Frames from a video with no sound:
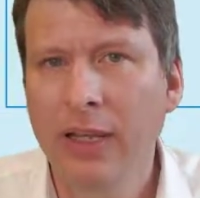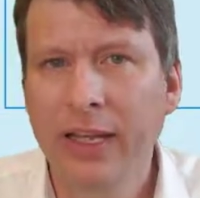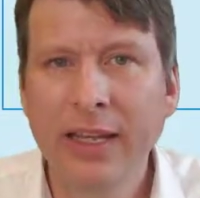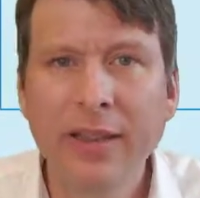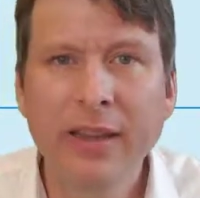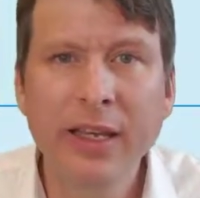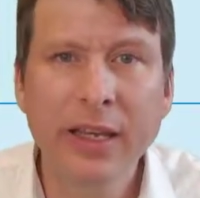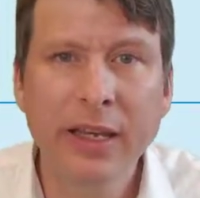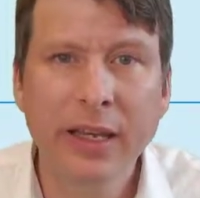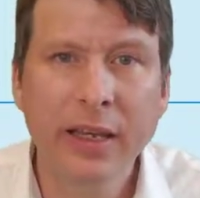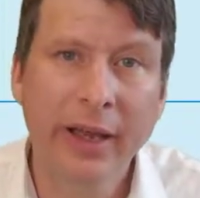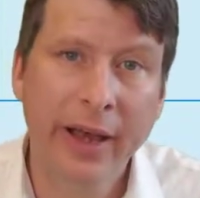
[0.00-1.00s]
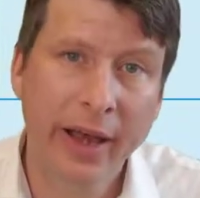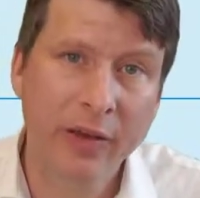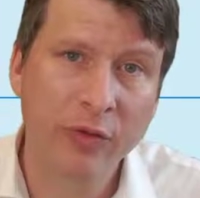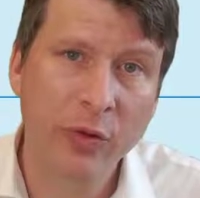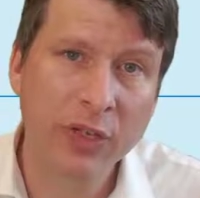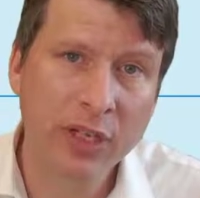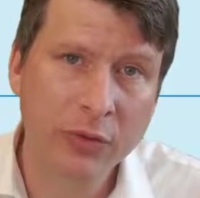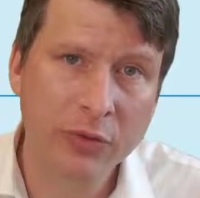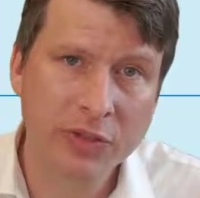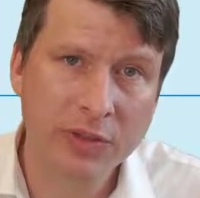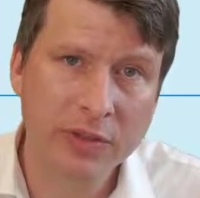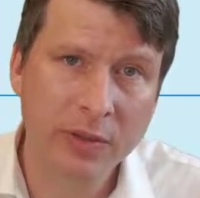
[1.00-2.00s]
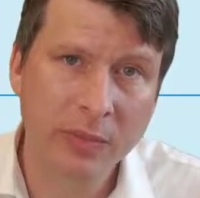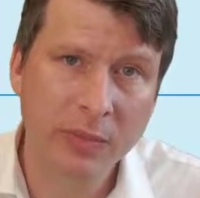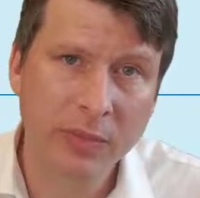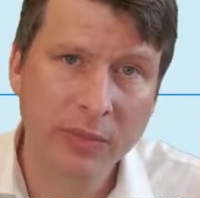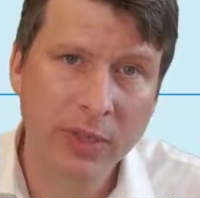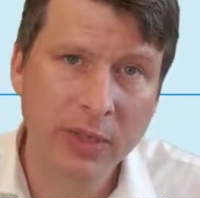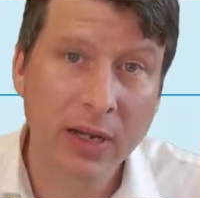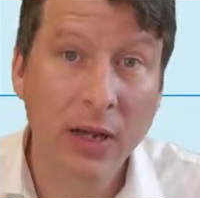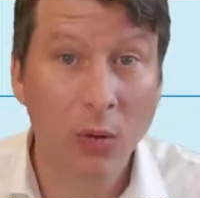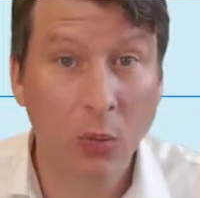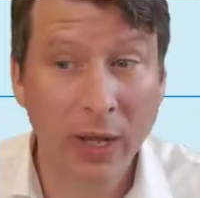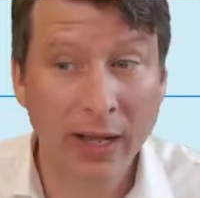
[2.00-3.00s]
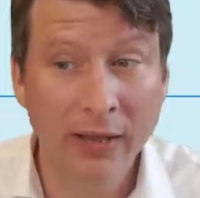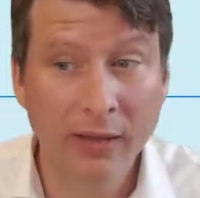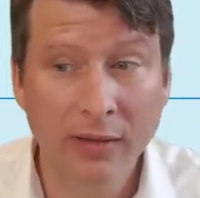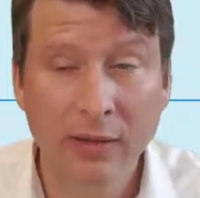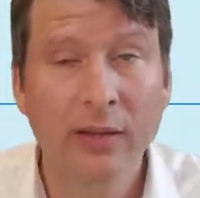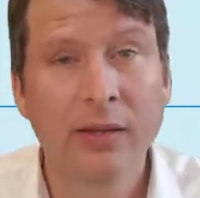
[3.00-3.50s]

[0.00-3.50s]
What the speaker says: in the iPhone ecosystem? Well,